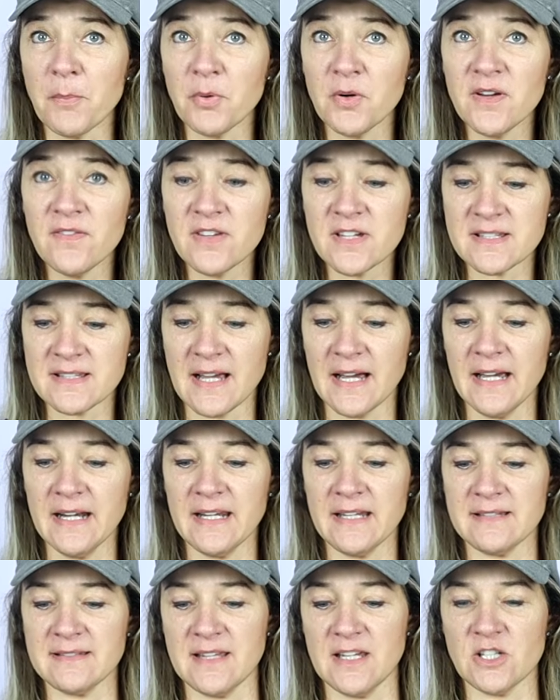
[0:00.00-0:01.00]
previous
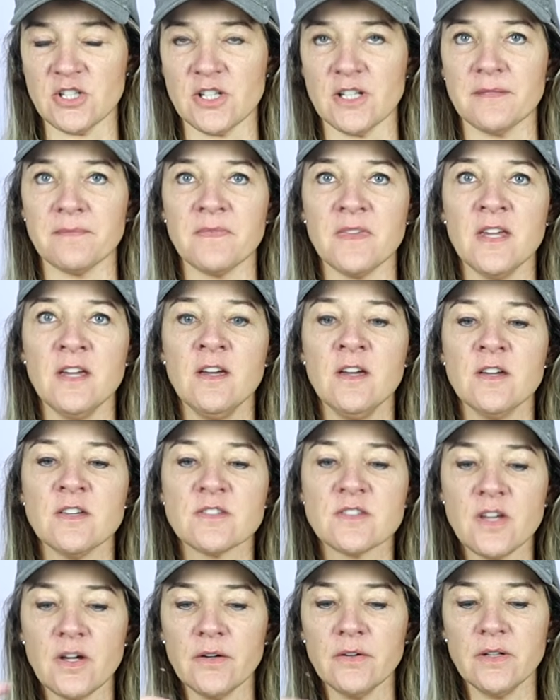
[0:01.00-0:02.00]
ironing session.
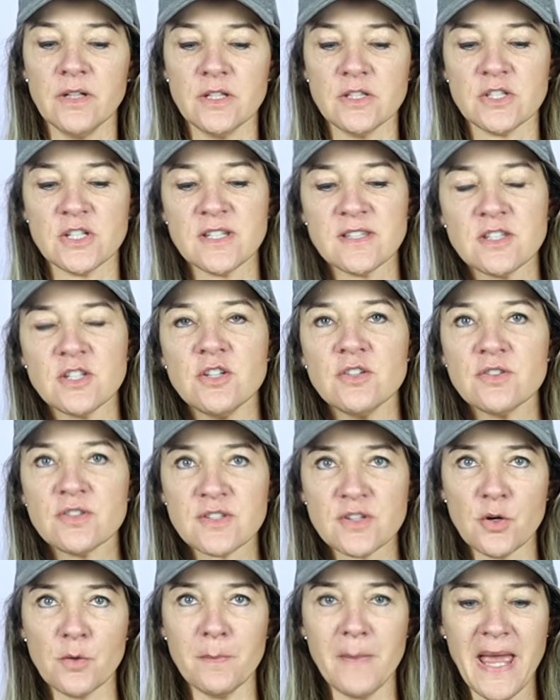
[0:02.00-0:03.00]
So just
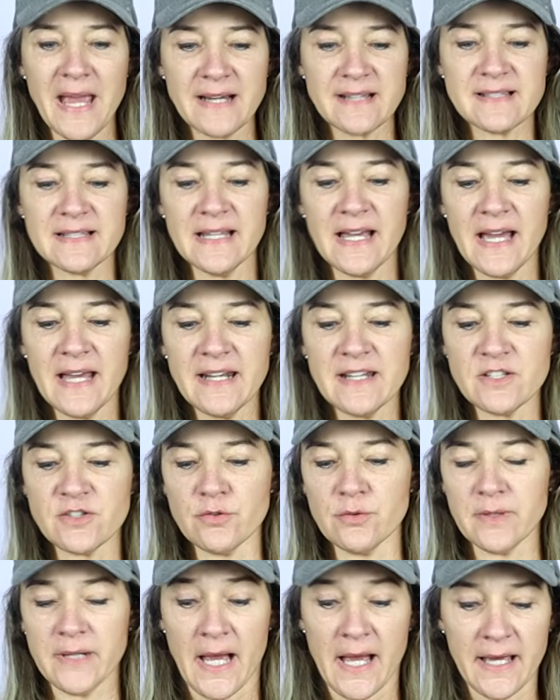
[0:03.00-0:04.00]
use your max line as
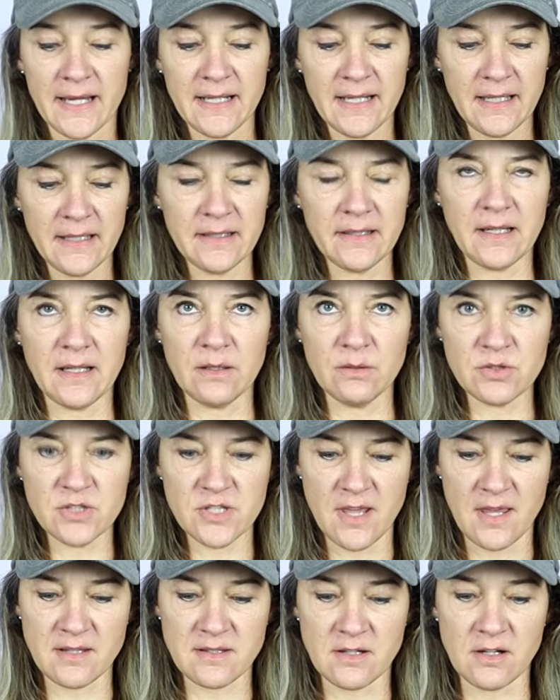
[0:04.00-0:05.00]
your guideline.
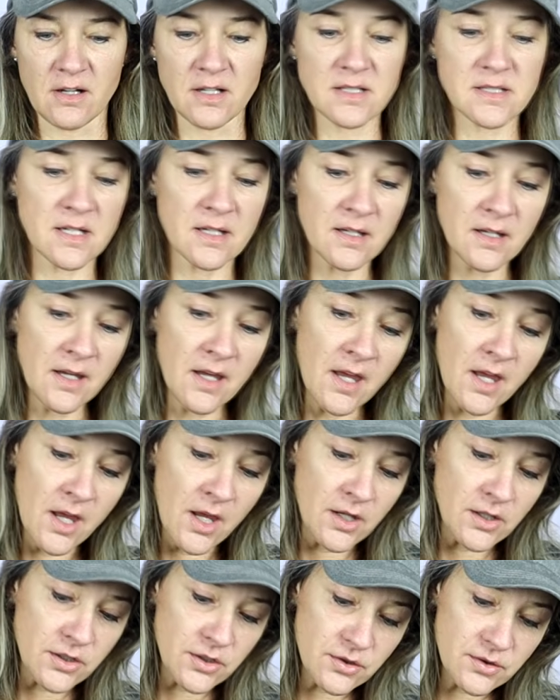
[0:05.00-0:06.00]
Ouch, that's hot.
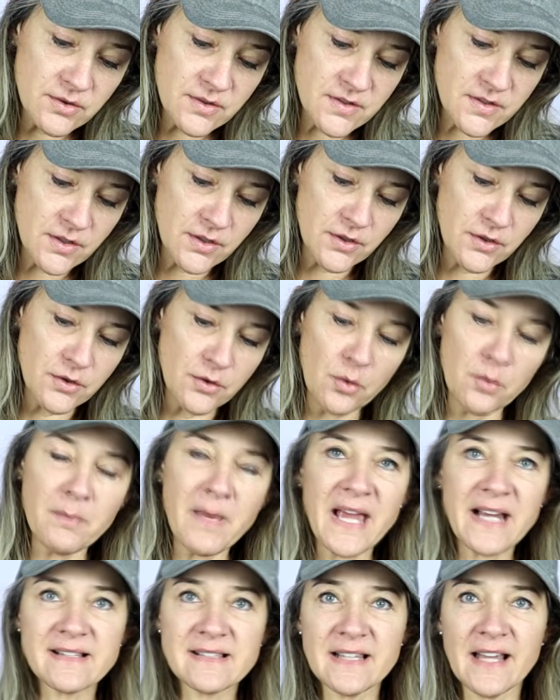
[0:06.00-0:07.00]
Use your
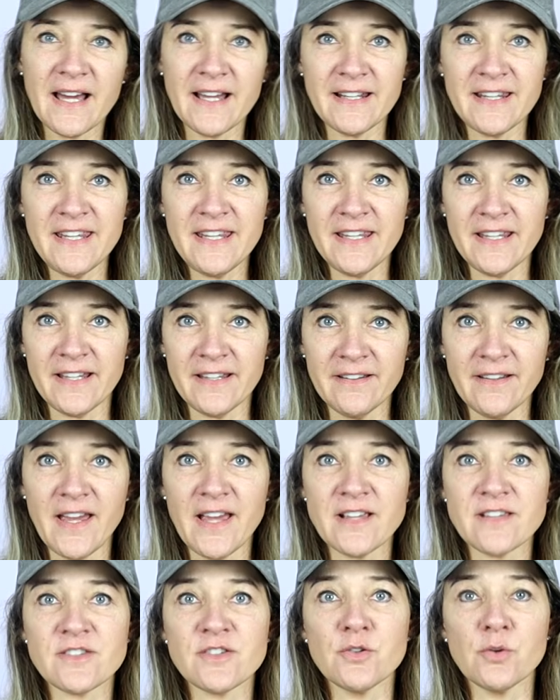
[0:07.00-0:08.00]
max line here
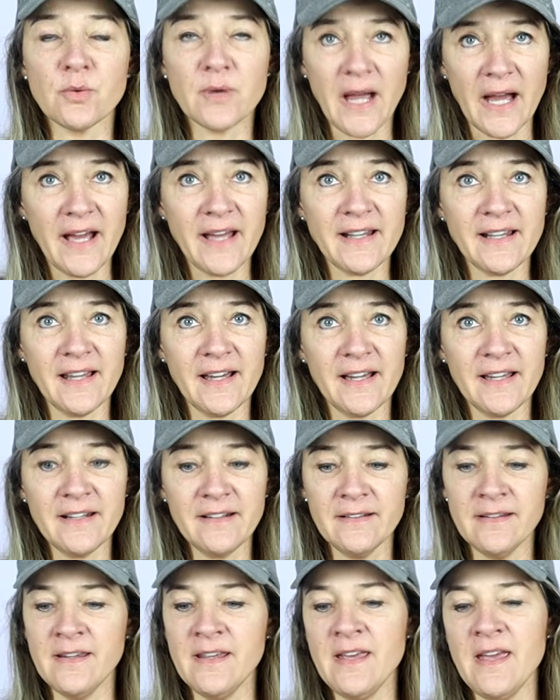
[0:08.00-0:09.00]
as your
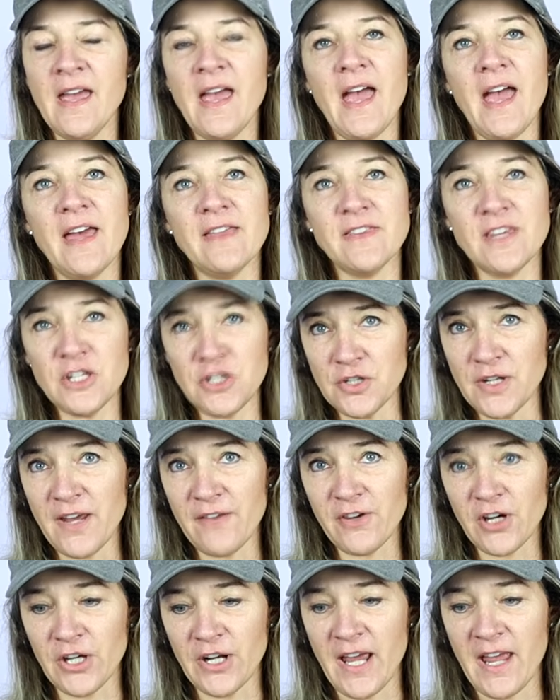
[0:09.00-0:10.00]
guideline, and then you're
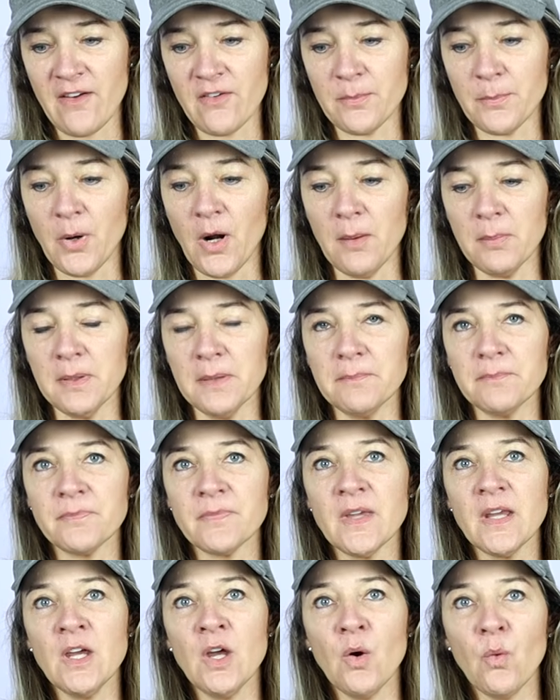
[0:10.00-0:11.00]
never going to have a problem.
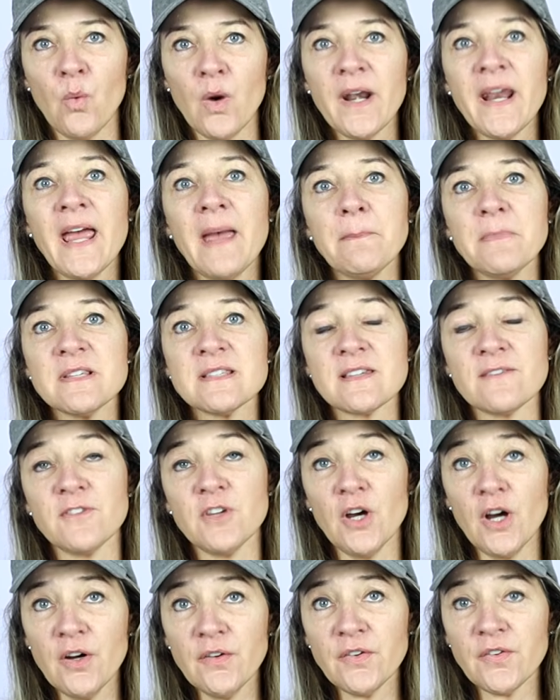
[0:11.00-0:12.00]
What happens if
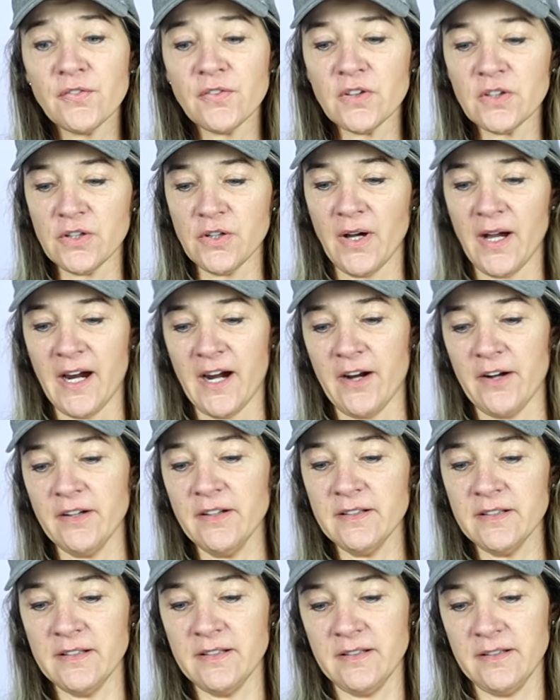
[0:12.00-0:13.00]
you overfill your
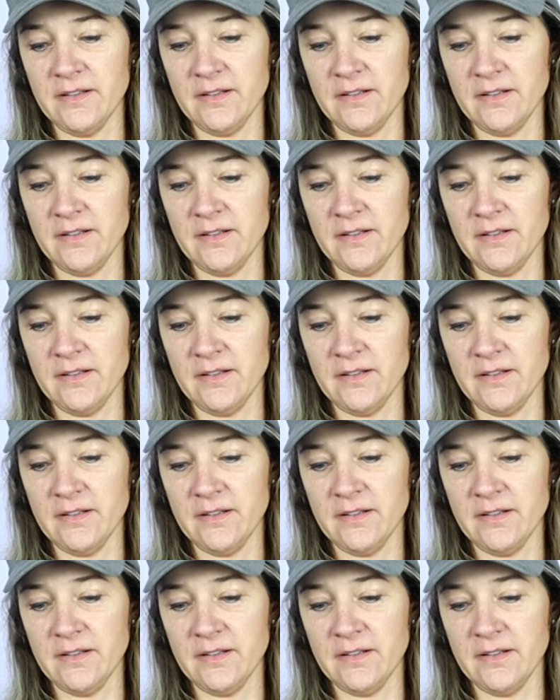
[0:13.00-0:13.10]
iron?